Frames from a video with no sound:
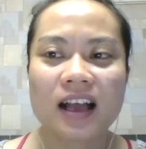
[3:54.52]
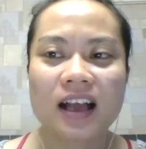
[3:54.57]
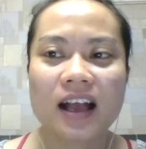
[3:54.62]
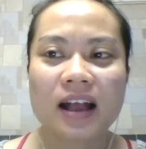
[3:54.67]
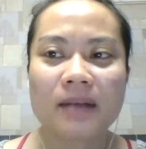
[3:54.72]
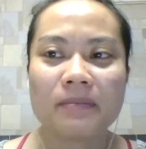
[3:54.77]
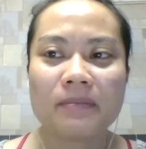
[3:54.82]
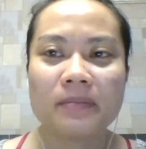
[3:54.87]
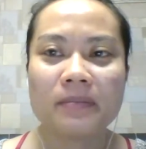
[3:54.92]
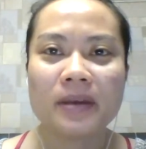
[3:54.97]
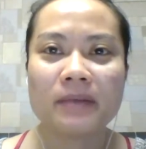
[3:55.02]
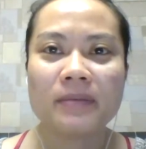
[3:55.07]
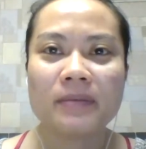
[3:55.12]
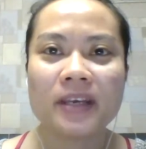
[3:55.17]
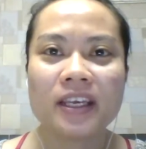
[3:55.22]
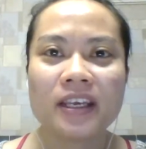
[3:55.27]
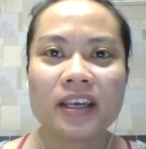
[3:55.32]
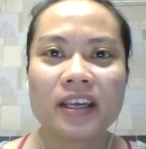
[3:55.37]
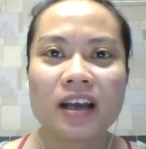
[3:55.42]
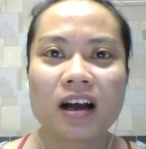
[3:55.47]

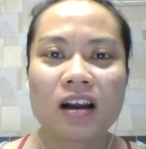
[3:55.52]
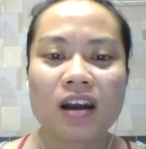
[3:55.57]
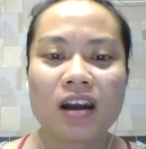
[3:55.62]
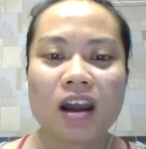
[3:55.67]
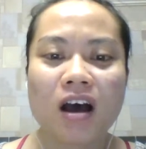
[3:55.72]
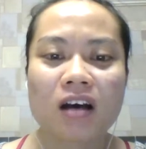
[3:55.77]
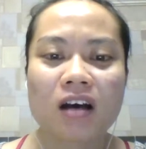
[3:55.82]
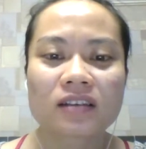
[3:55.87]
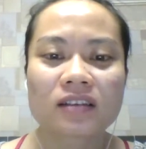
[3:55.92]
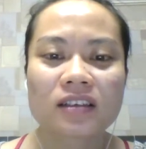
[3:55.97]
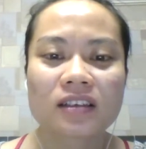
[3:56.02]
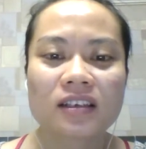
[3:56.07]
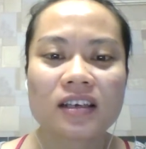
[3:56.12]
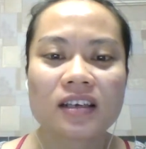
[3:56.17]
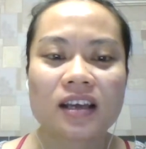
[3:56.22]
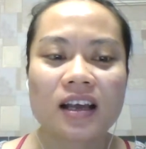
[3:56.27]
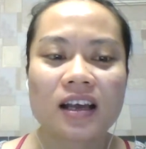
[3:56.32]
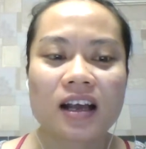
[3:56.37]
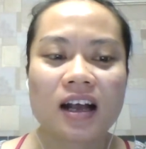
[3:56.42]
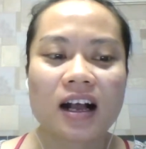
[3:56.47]
maybe a lot.
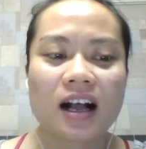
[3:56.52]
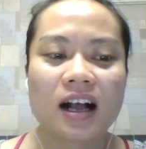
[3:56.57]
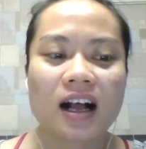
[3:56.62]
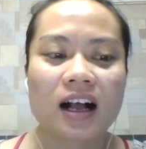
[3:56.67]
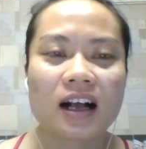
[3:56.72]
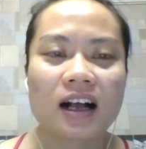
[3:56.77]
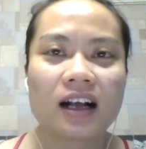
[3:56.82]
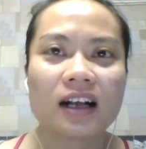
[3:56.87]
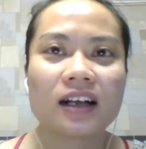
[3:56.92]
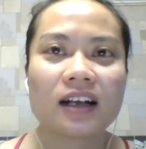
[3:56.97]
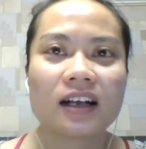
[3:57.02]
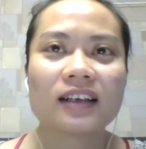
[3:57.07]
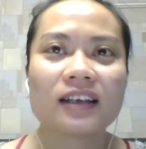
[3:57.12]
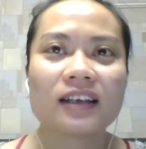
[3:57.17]
Uh,